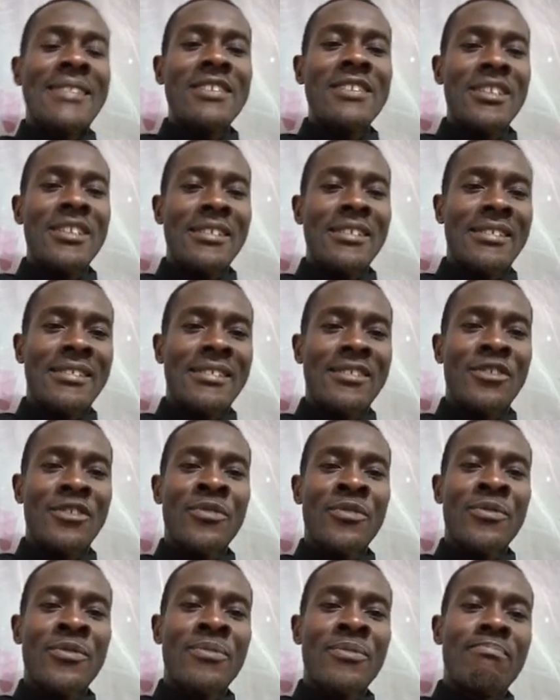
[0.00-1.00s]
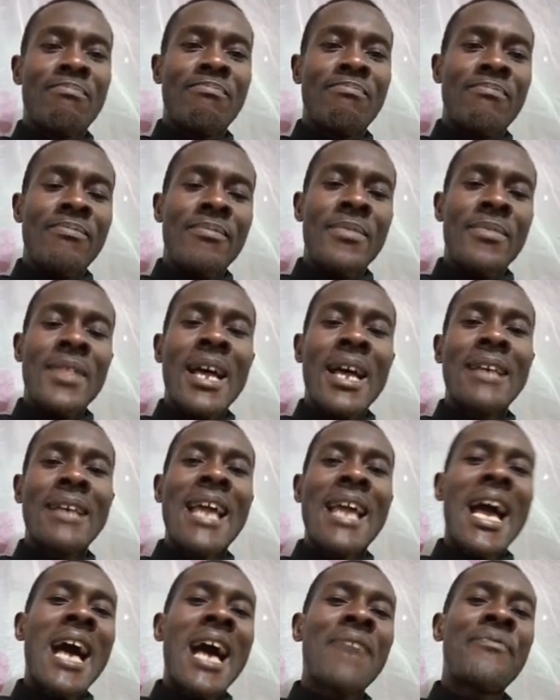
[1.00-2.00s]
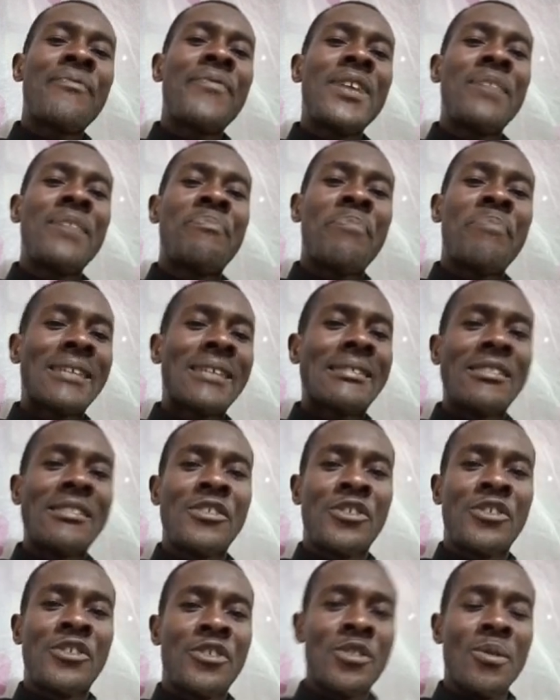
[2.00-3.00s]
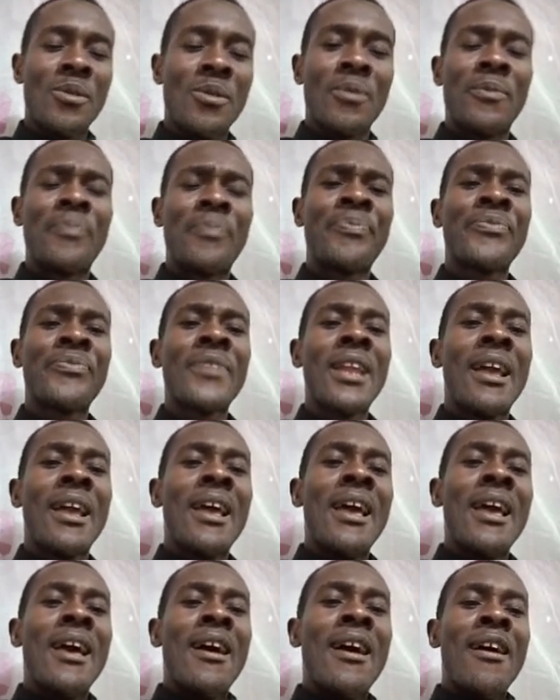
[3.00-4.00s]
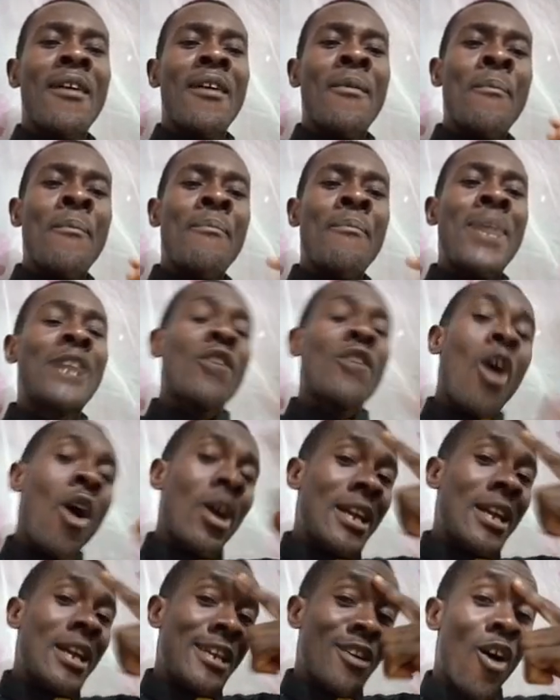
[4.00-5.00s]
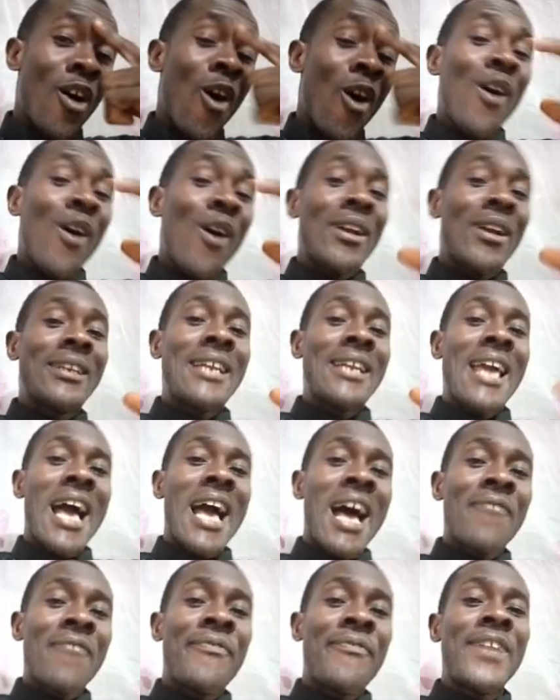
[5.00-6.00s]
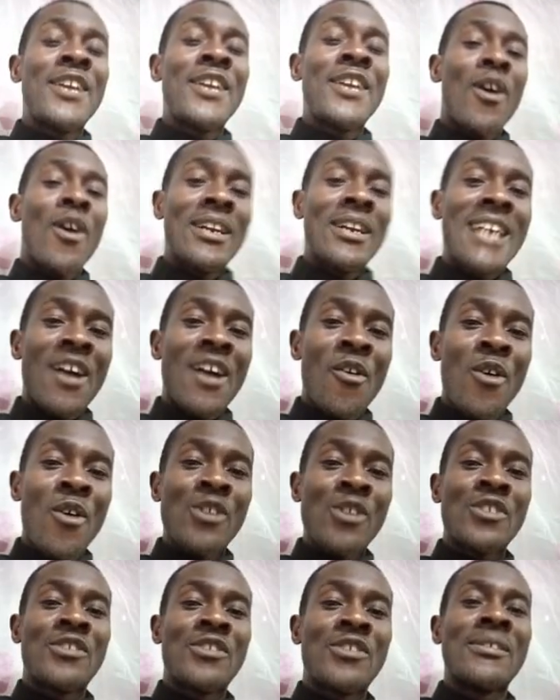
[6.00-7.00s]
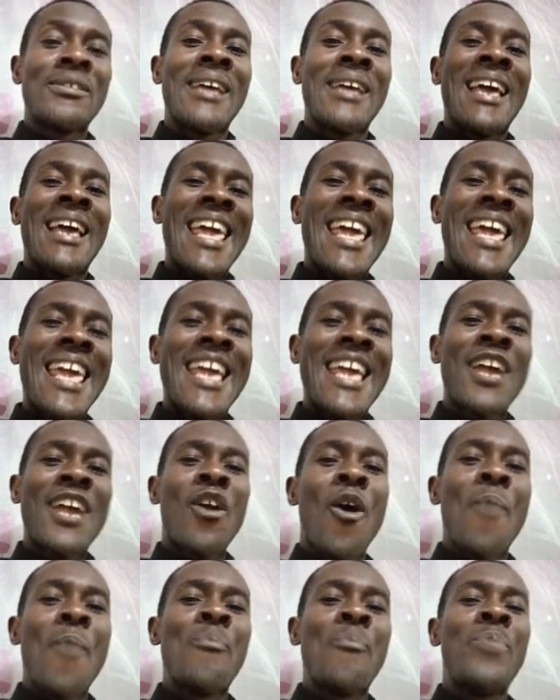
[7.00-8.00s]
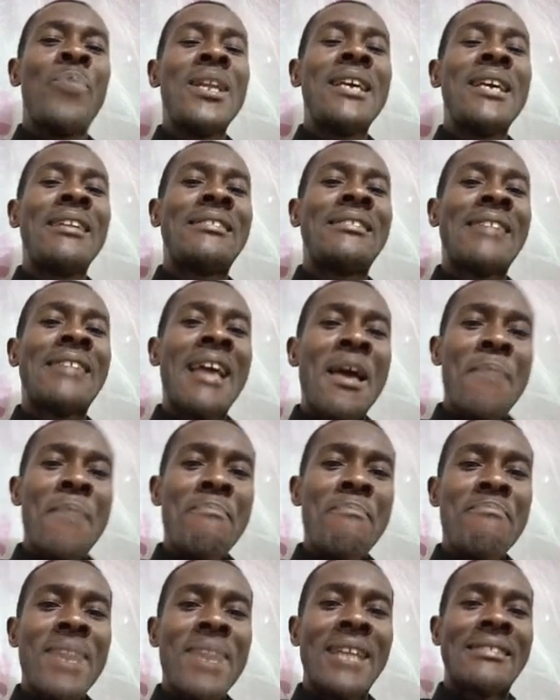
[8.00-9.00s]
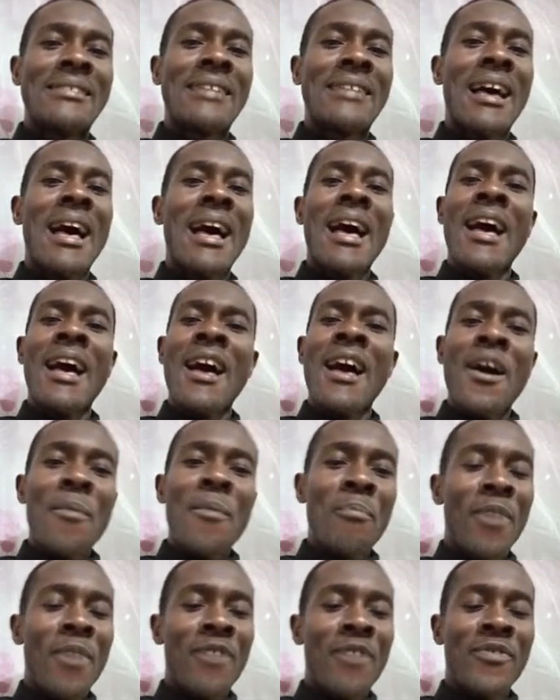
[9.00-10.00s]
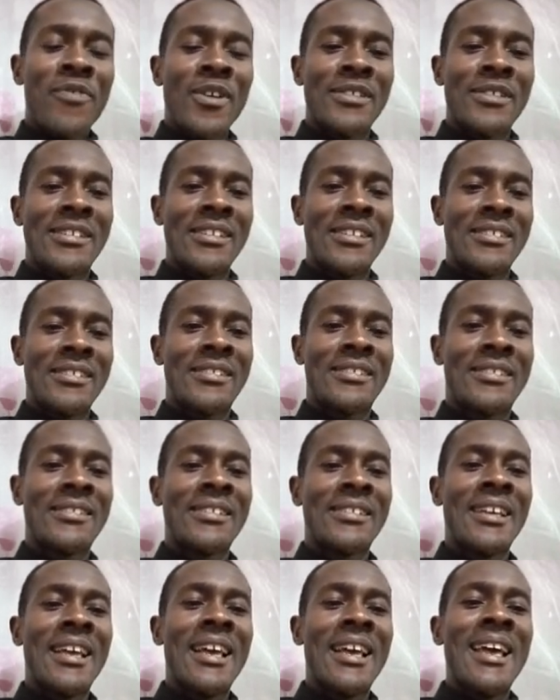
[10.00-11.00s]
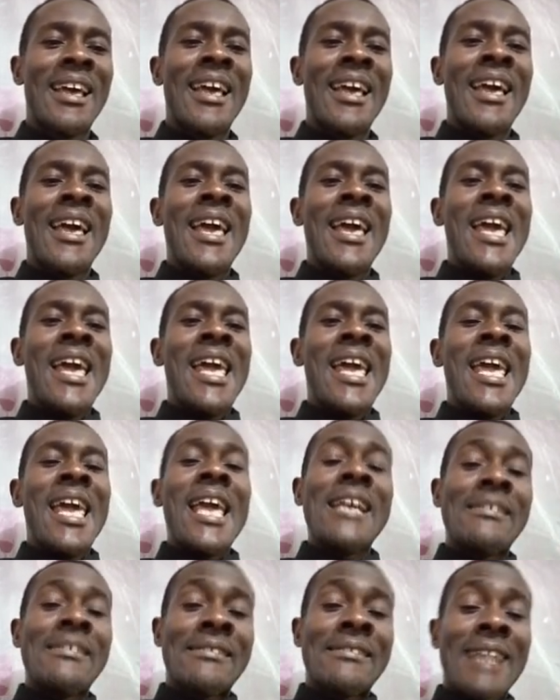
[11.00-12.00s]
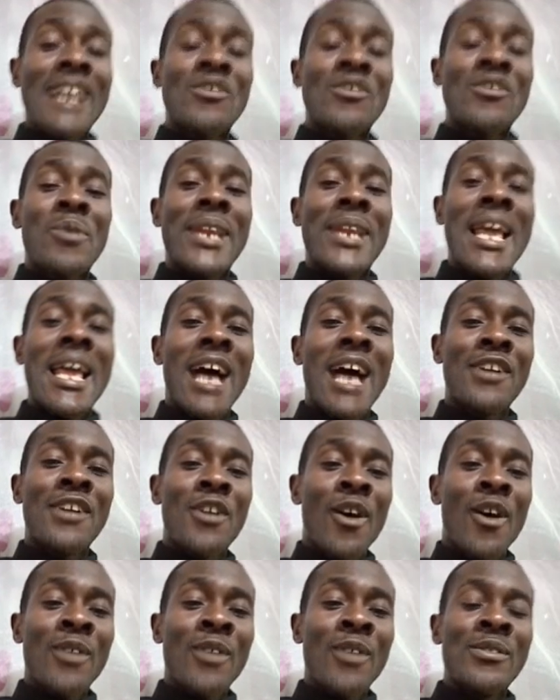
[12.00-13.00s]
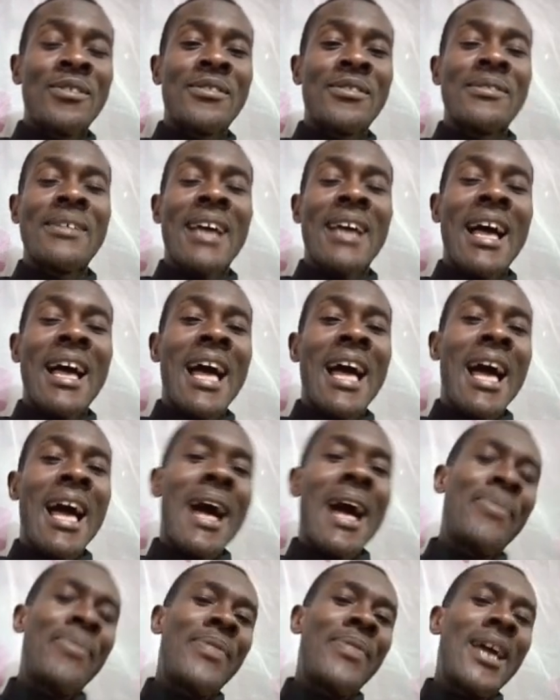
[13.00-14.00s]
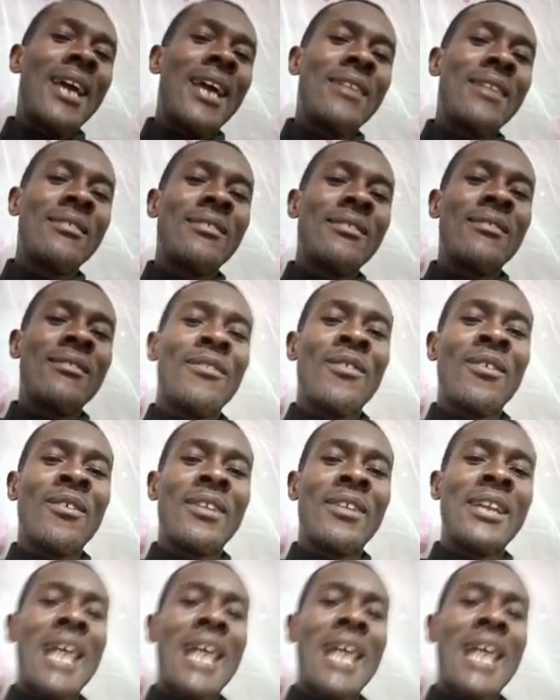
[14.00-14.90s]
But all in all, the aphid undergoes incomplete metamorphosis. It starts with the adults, and then the adult lays the eggs, and the eggs will hatch into